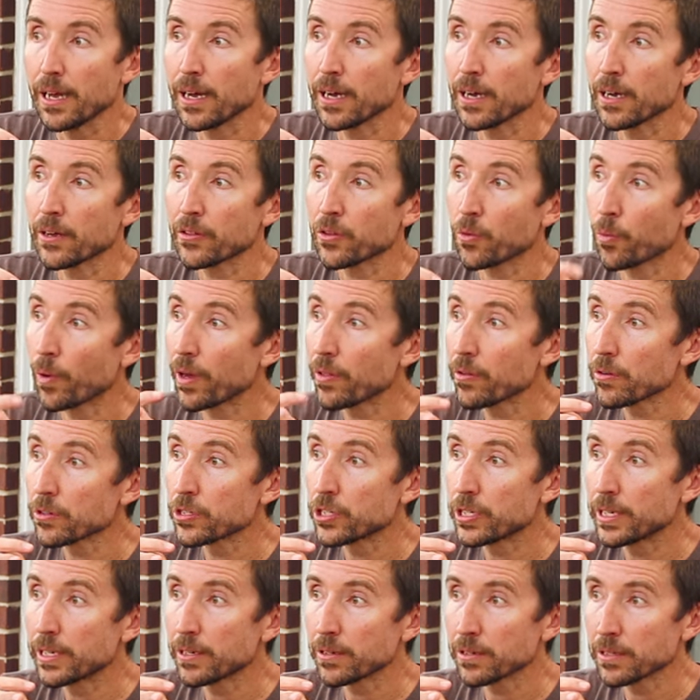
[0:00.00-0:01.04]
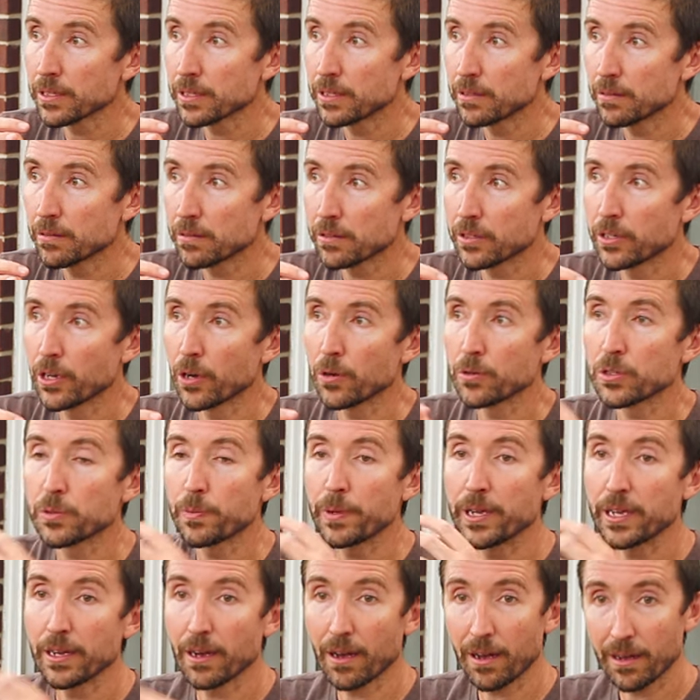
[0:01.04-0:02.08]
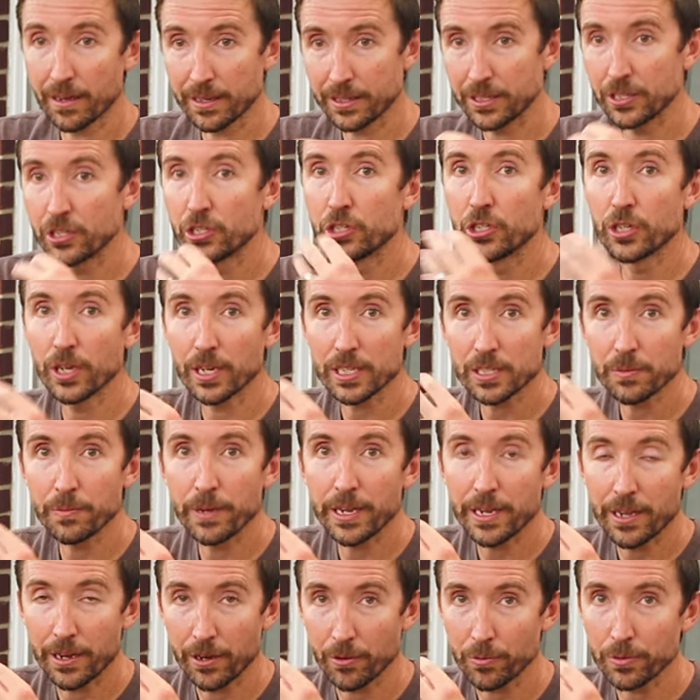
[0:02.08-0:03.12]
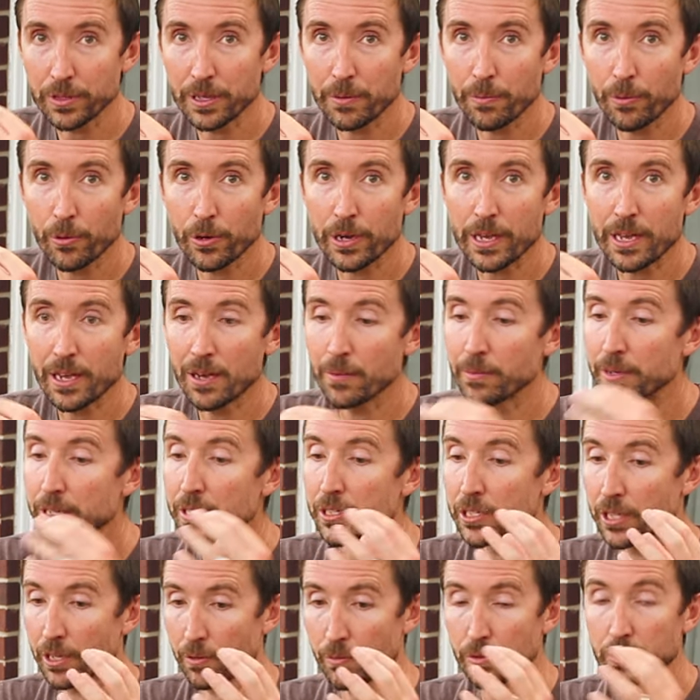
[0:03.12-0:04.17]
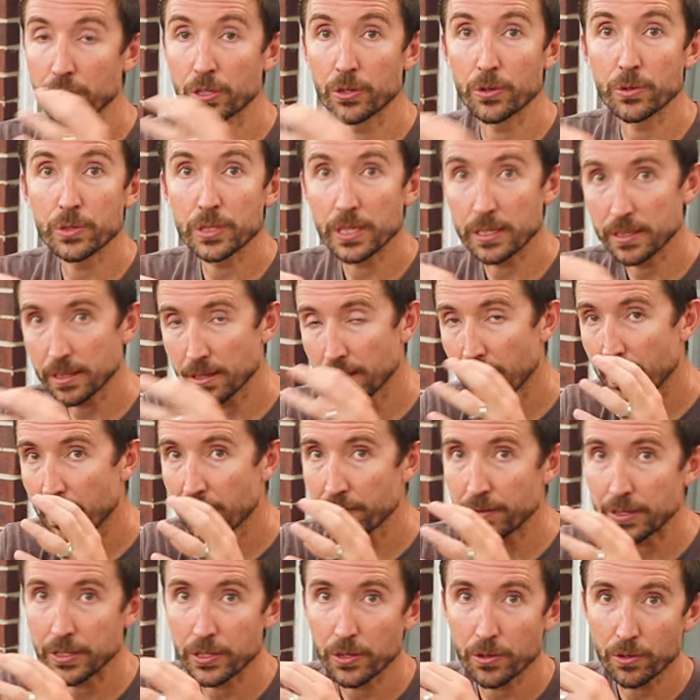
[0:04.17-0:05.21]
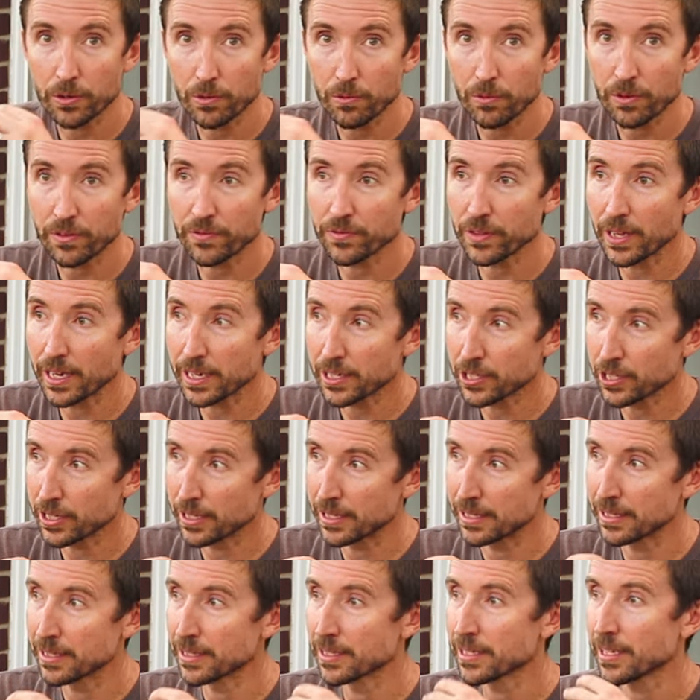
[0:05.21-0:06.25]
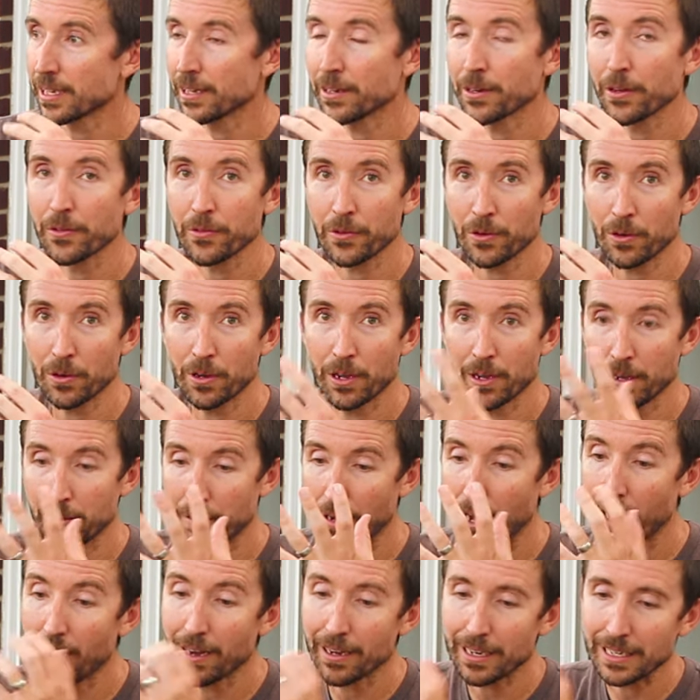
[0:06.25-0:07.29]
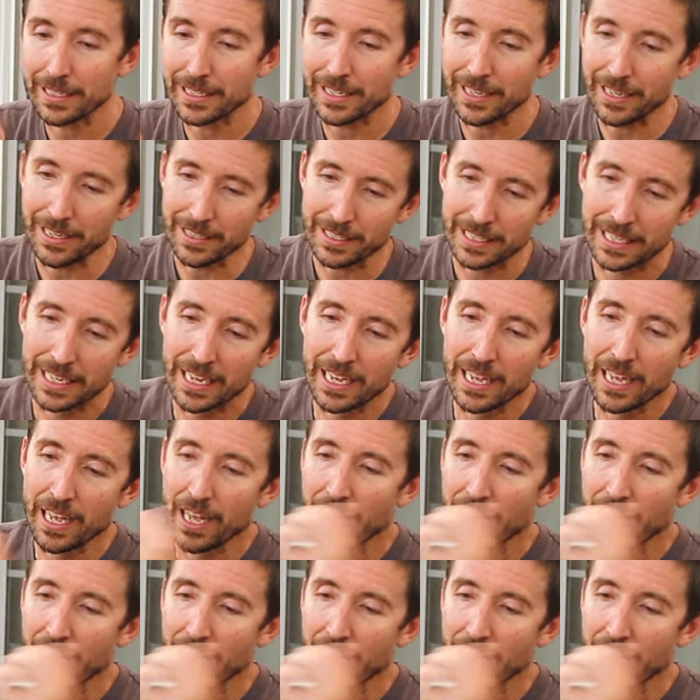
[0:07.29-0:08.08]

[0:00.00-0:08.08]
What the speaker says: The weather shield goes beyond just making a really pretty image that reduces a lot of internal reflections and other oddities.